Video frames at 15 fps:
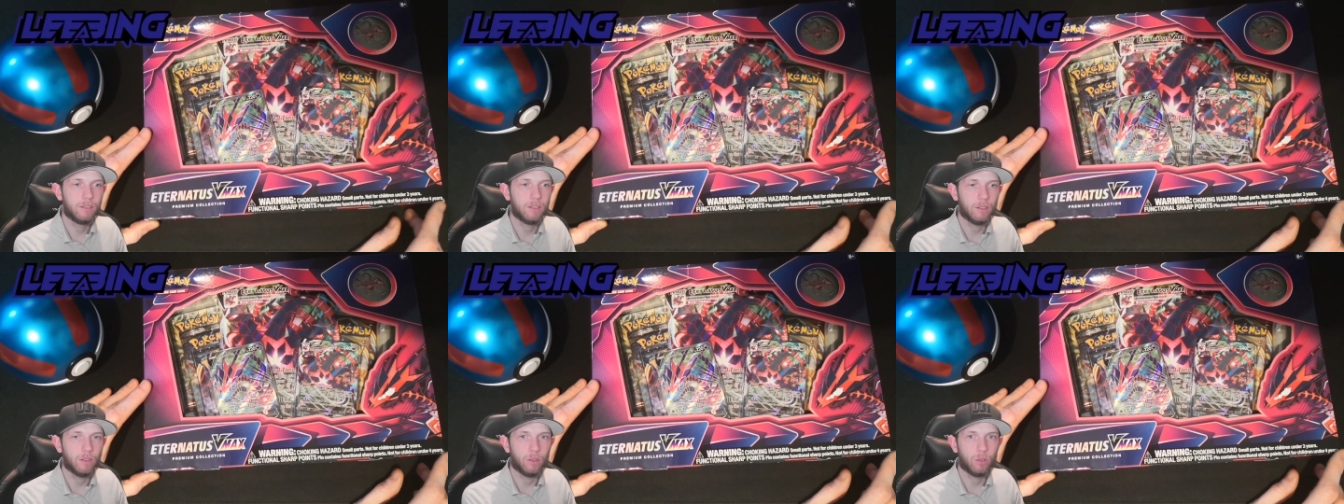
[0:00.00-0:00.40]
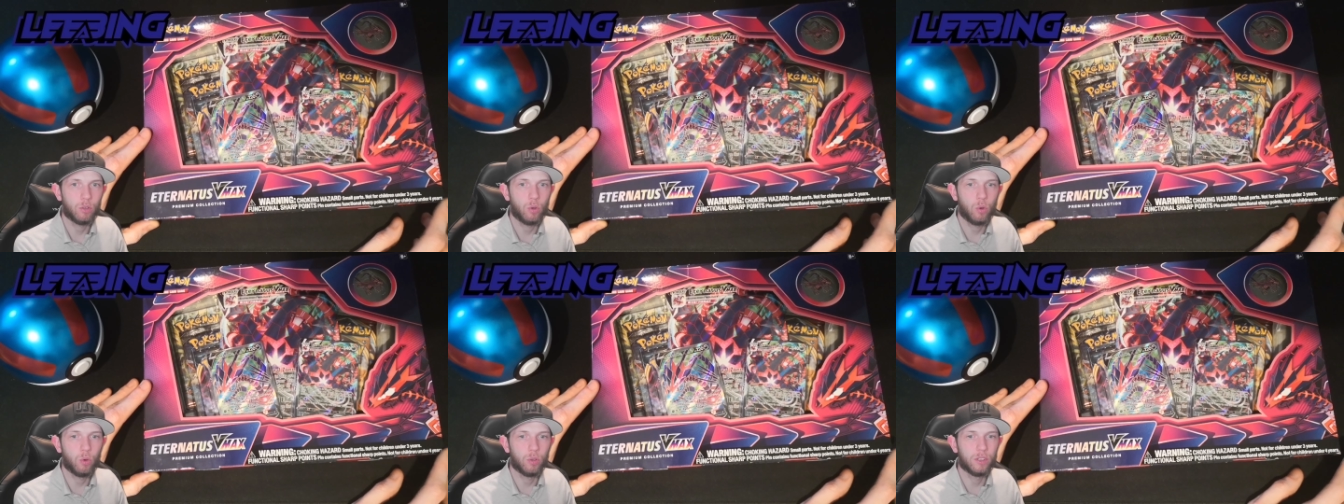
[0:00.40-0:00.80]
on
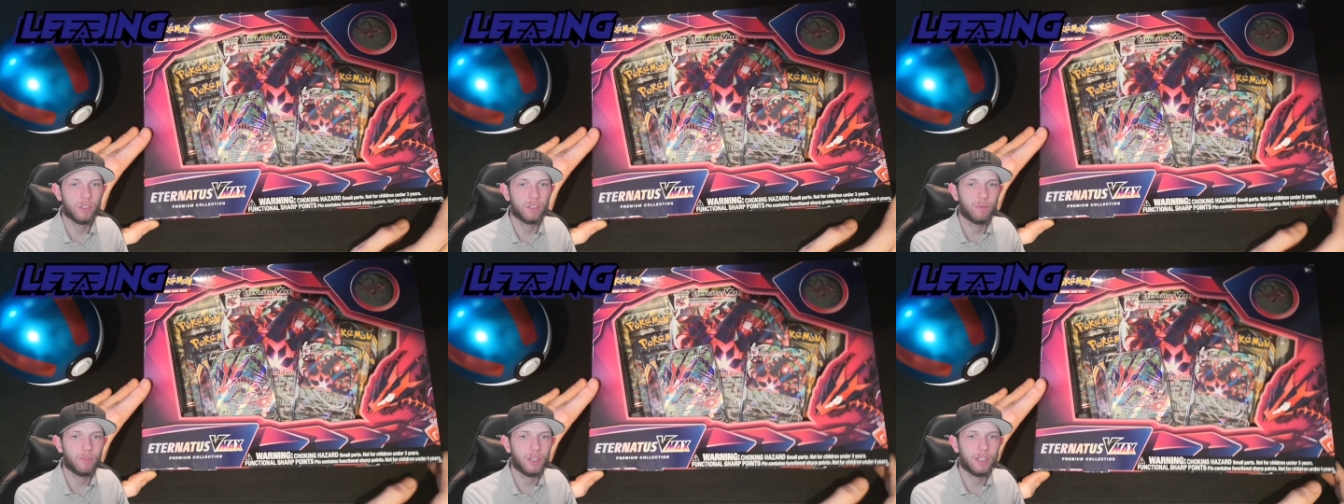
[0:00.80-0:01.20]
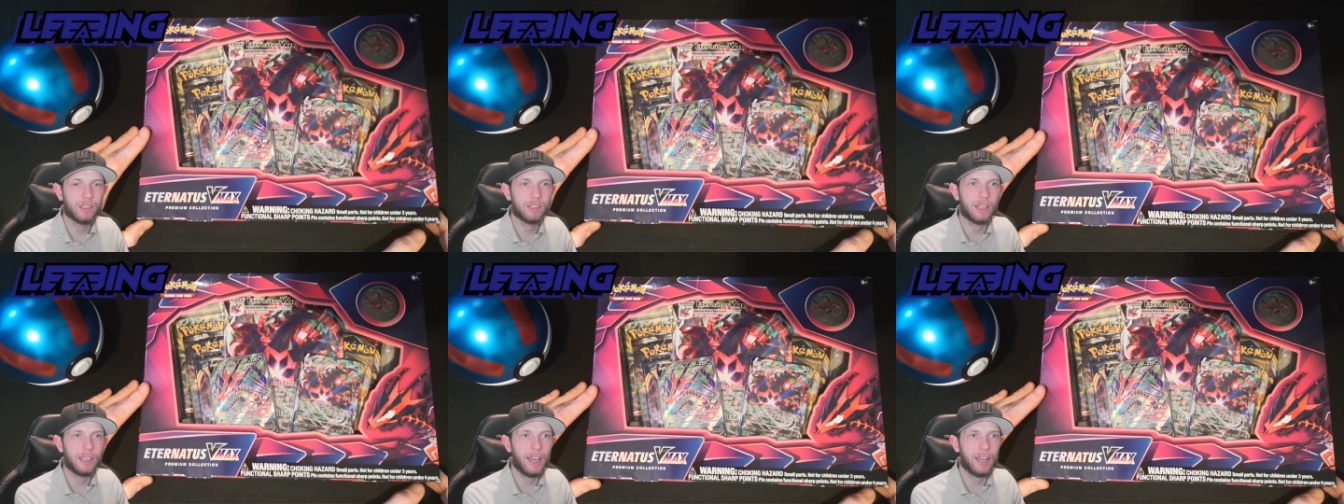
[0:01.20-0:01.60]
corners and things.
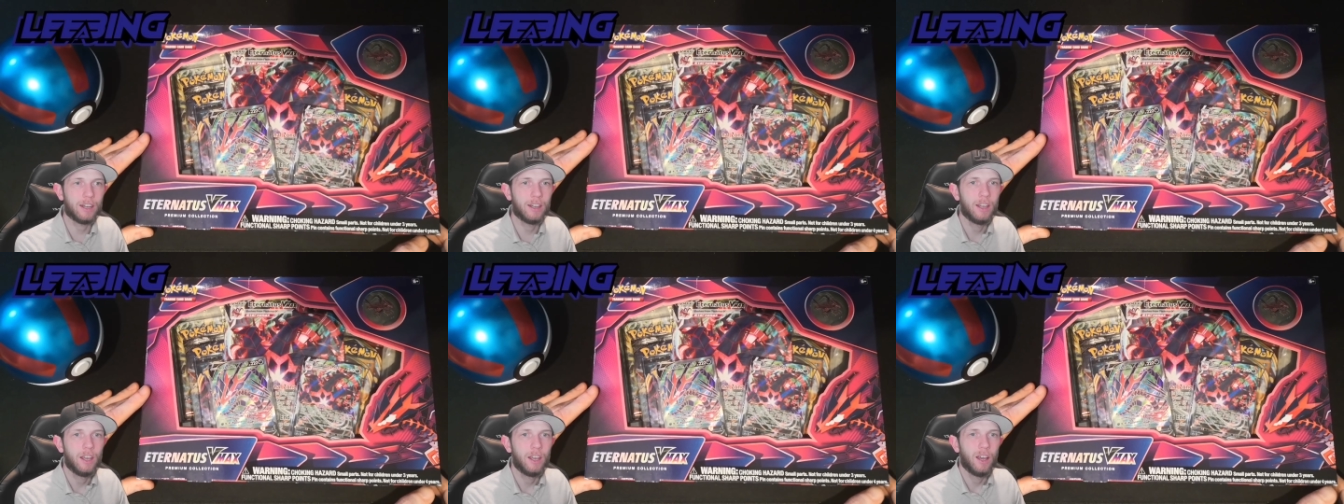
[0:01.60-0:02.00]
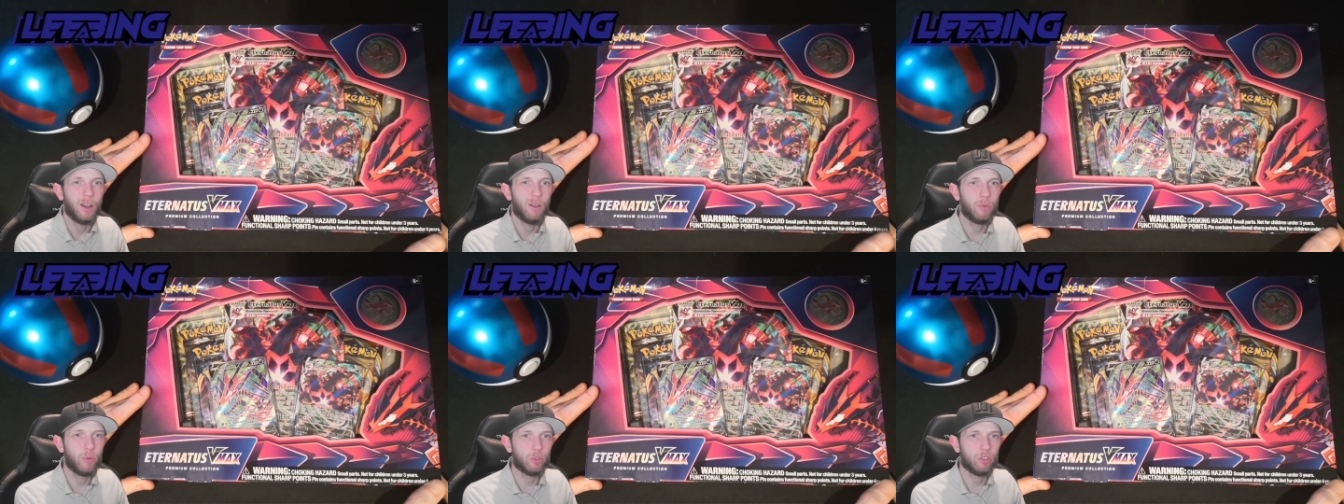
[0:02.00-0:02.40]
Again,
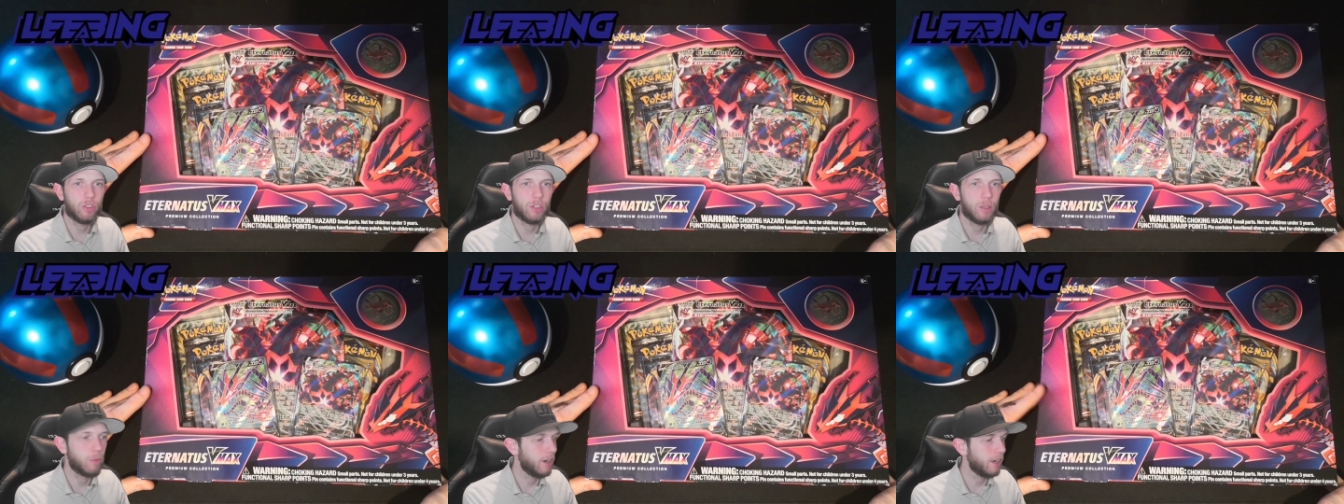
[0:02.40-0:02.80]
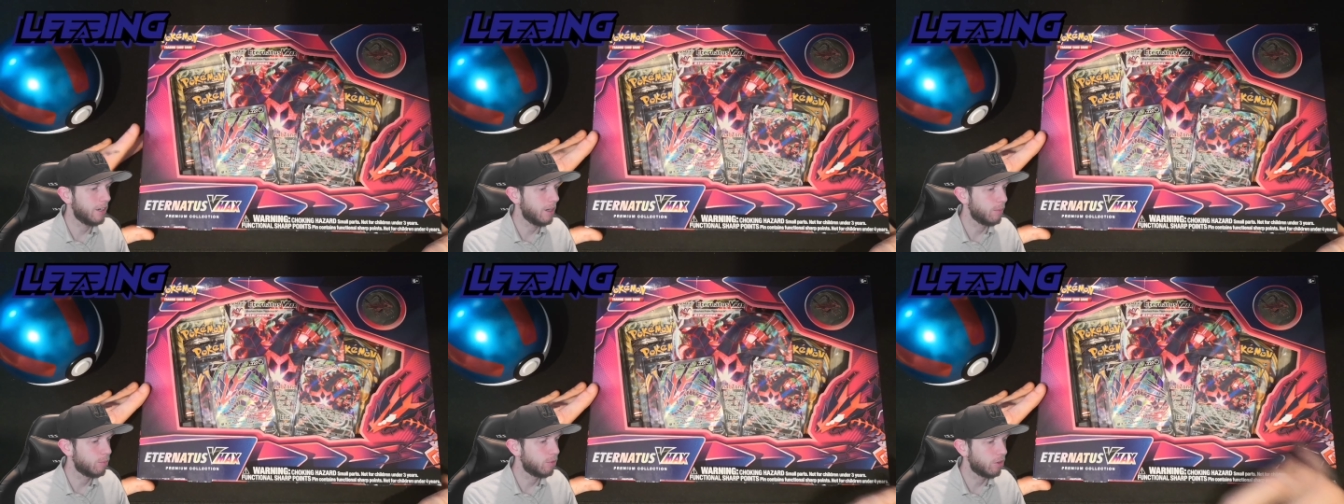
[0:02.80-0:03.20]
unfortunately, where it
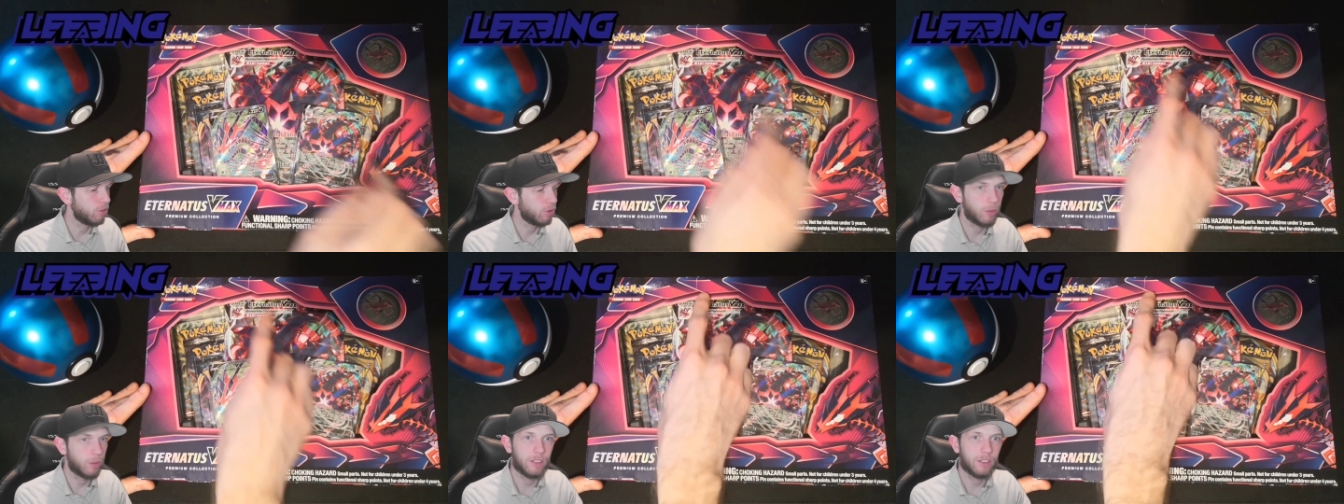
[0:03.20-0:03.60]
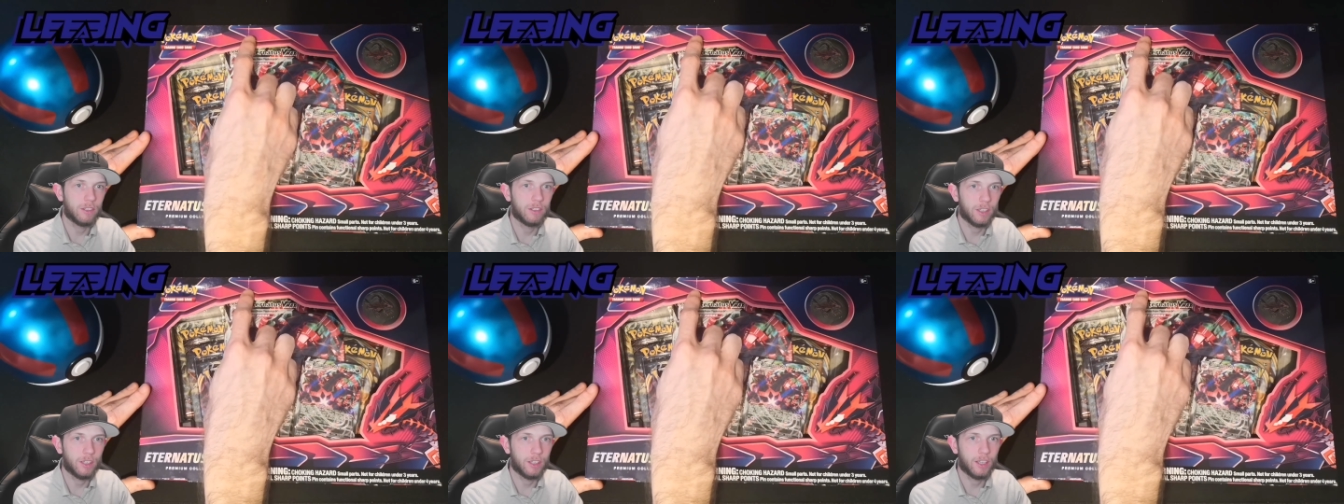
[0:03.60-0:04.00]
comes such a long way, you can
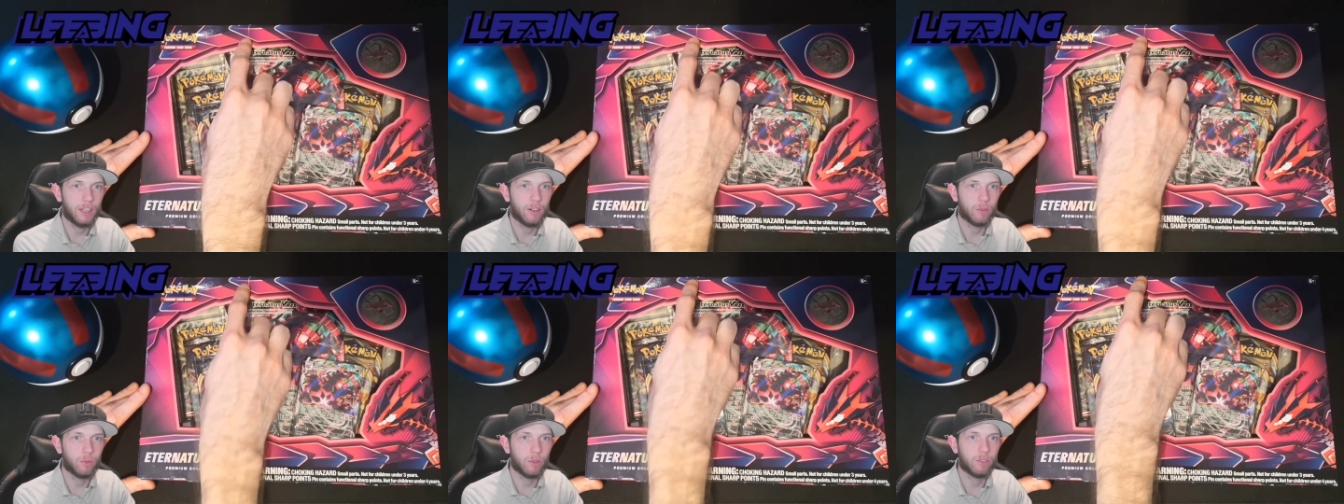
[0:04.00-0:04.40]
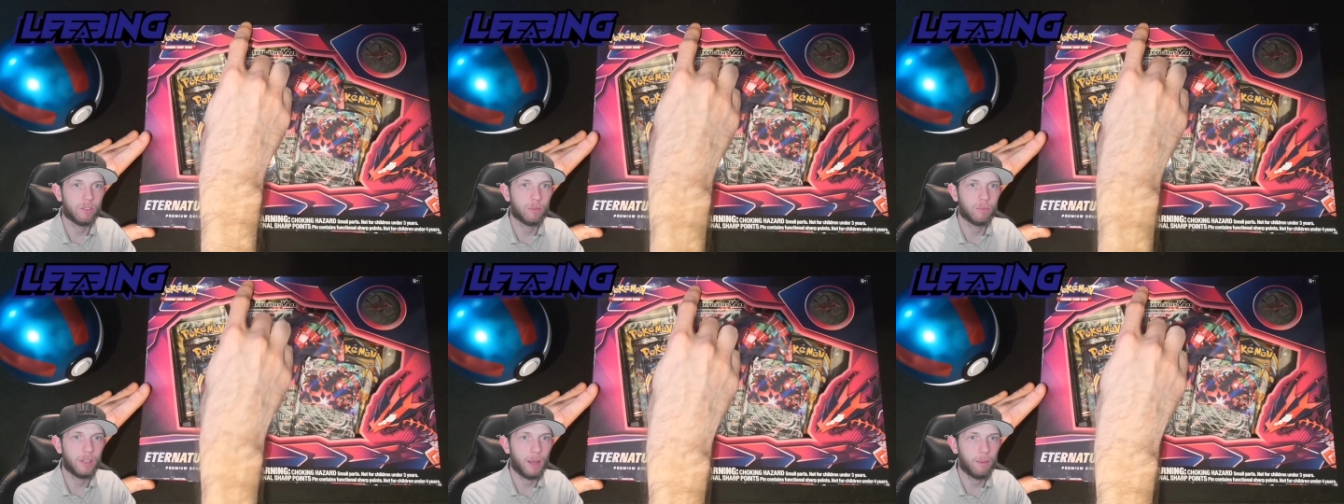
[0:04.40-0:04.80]
see here as well
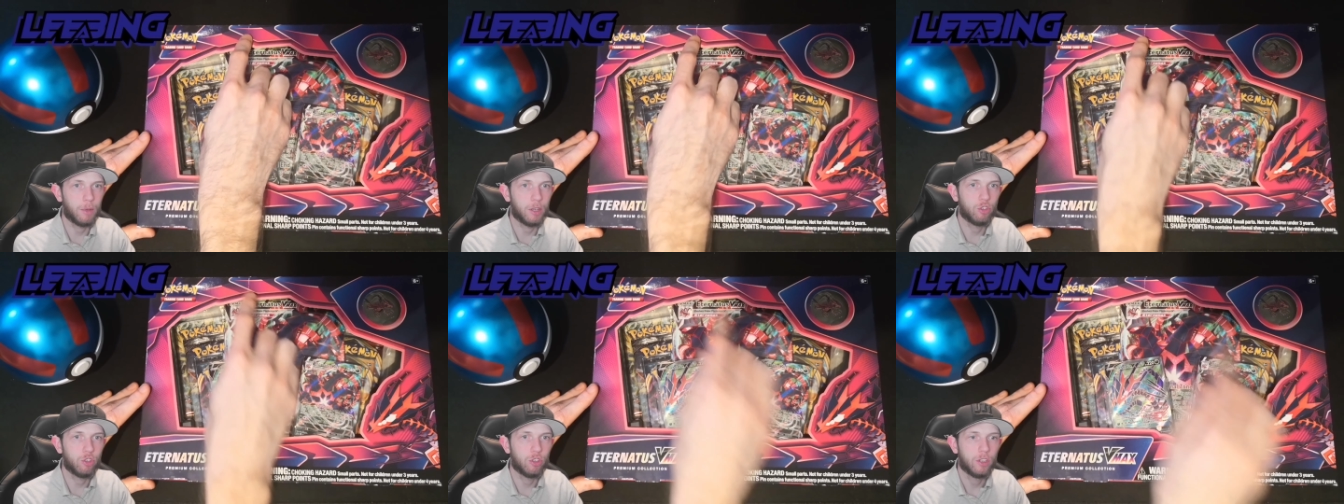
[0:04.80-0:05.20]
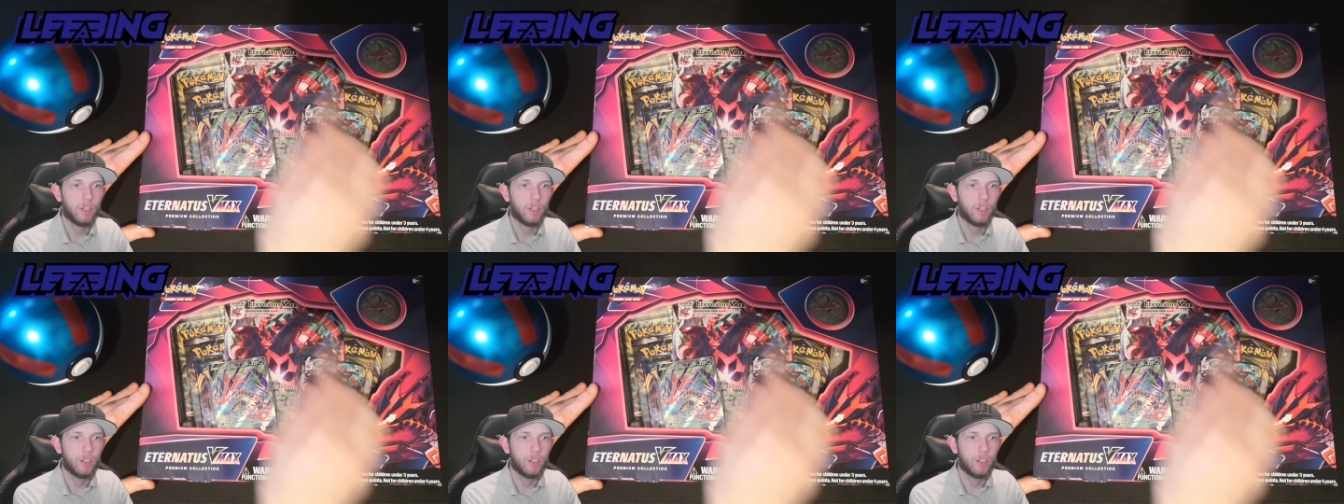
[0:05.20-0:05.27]
some damage.